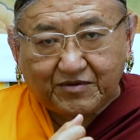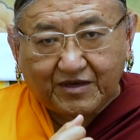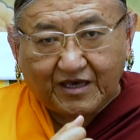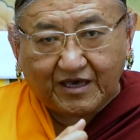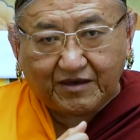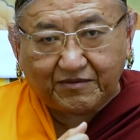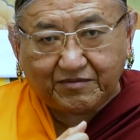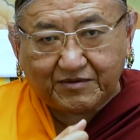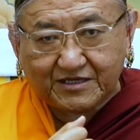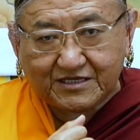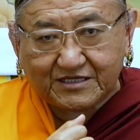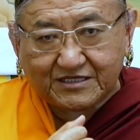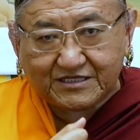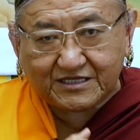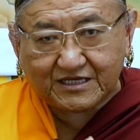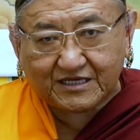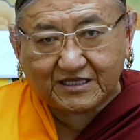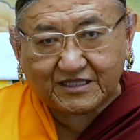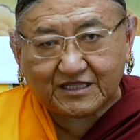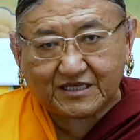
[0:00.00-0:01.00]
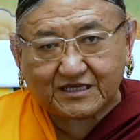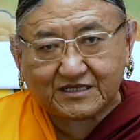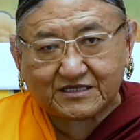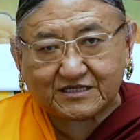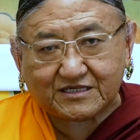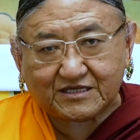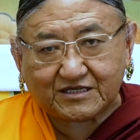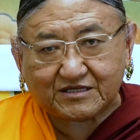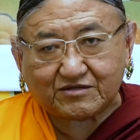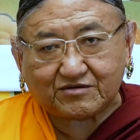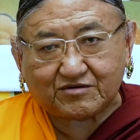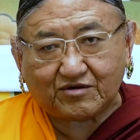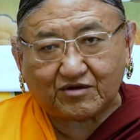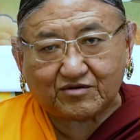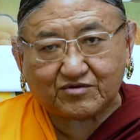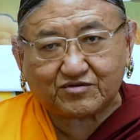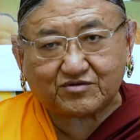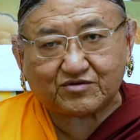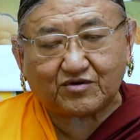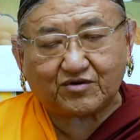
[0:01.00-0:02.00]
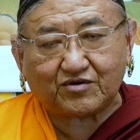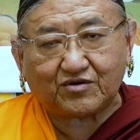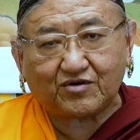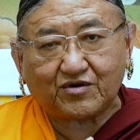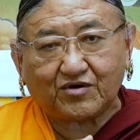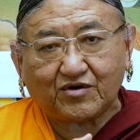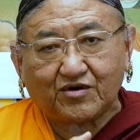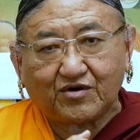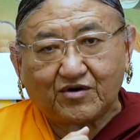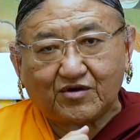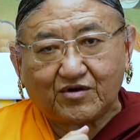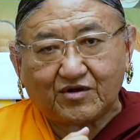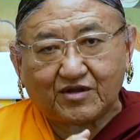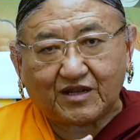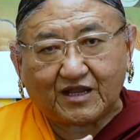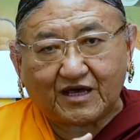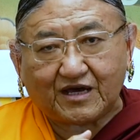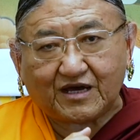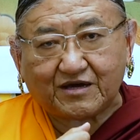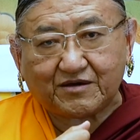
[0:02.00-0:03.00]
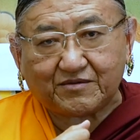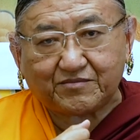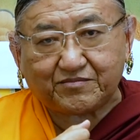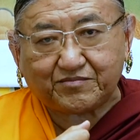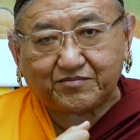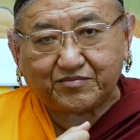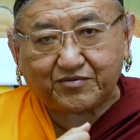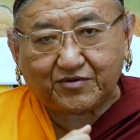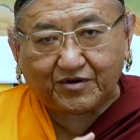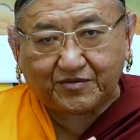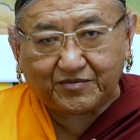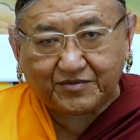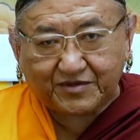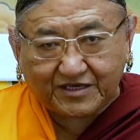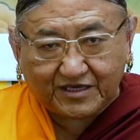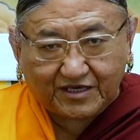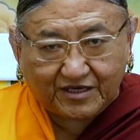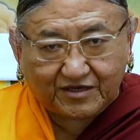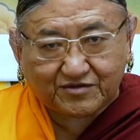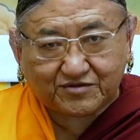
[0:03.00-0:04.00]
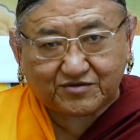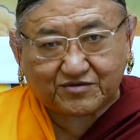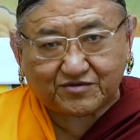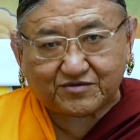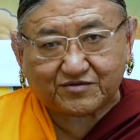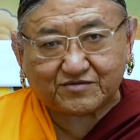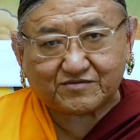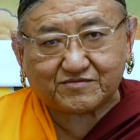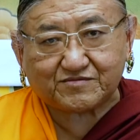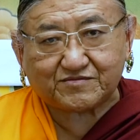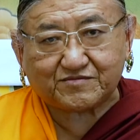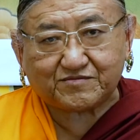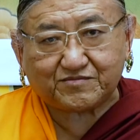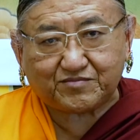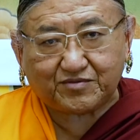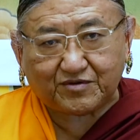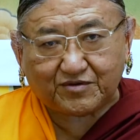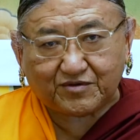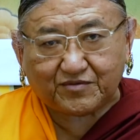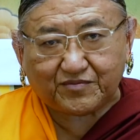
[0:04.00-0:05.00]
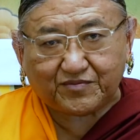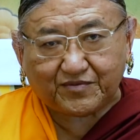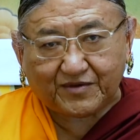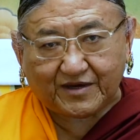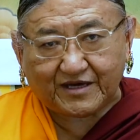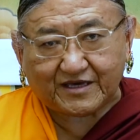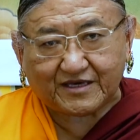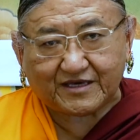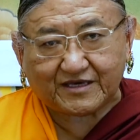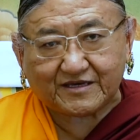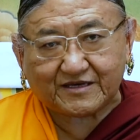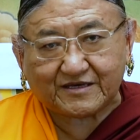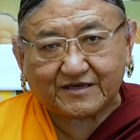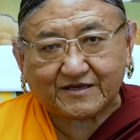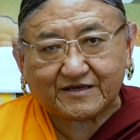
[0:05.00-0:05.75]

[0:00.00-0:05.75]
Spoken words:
having sickness is also like purification, purifying.